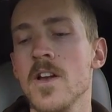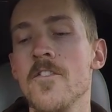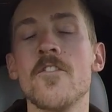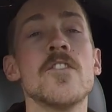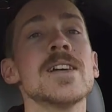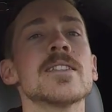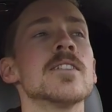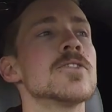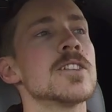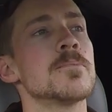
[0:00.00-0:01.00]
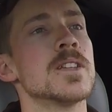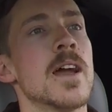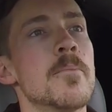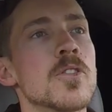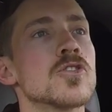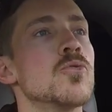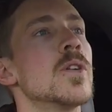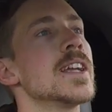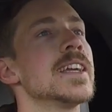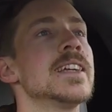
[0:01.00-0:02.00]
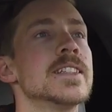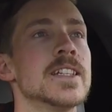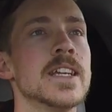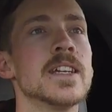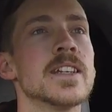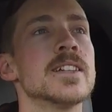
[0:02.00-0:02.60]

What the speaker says: 5th of September 2018.